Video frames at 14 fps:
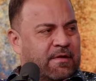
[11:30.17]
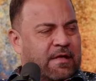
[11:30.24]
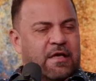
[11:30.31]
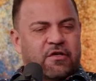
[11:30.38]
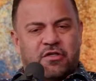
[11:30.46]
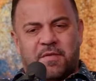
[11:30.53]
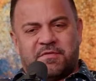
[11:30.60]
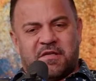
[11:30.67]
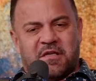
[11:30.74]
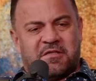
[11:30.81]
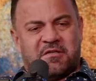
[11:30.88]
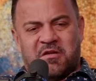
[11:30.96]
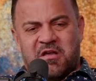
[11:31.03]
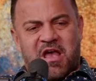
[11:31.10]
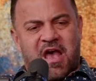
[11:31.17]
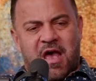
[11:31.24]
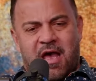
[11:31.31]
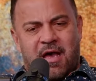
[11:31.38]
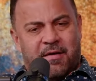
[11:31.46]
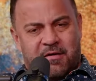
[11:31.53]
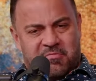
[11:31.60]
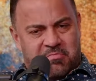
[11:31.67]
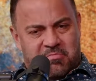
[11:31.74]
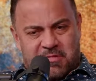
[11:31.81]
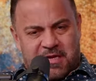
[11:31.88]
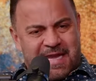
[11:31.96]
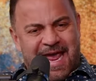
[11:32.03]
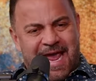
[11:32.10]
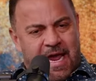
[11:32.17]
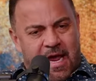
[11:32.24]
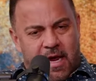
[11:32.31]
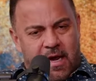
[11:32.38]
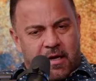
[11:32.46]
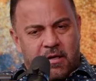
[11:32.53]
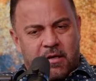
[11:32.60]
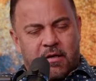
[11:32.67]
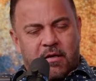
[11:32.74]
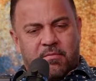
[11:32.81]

King James says, Huh, nay,